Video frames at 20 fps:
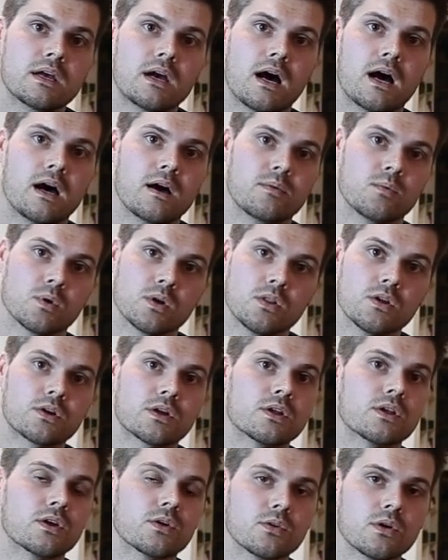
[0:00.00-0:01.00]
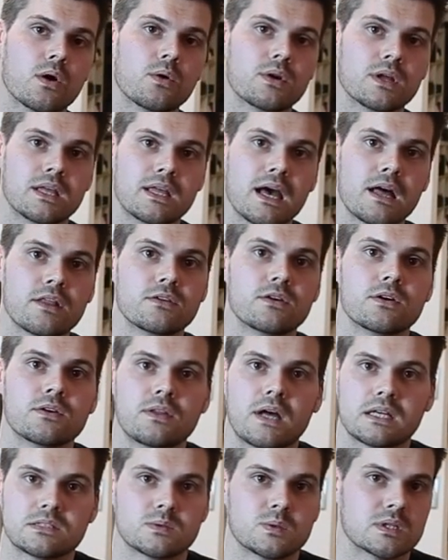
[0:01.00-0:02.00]
Uh, we're looking to grow together.
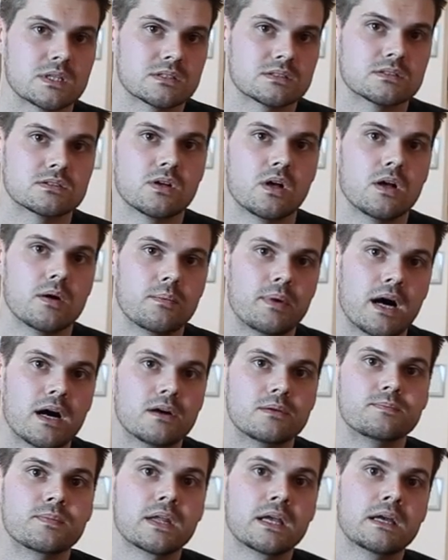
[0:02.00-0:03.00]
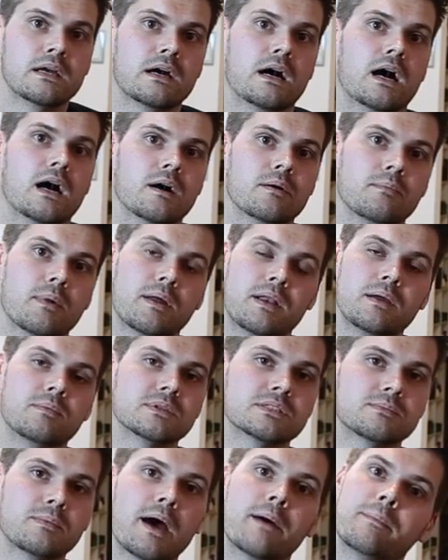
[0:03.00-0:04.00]
That's what this is all about. Uh, my name
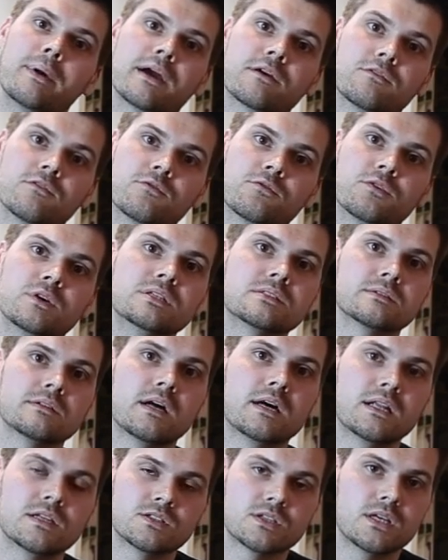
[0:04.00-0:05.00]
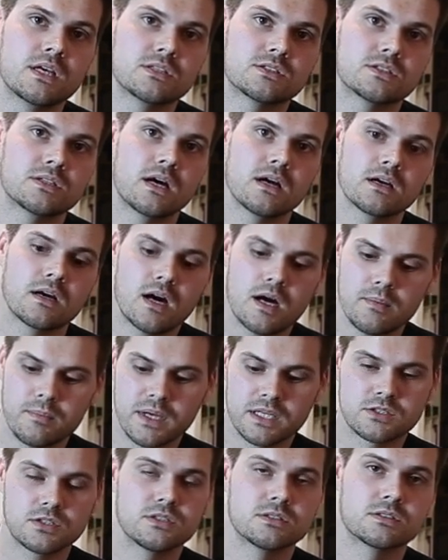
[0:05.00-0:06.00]
is Matt Beck from freesaloneducation.com.
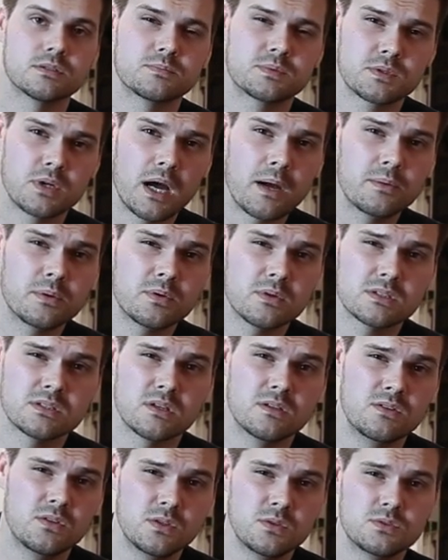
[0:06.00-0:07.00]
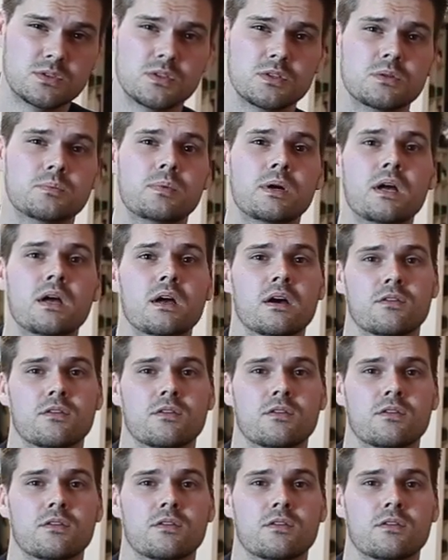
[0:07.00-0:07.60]
Make sure you subscribe to us on YouTube.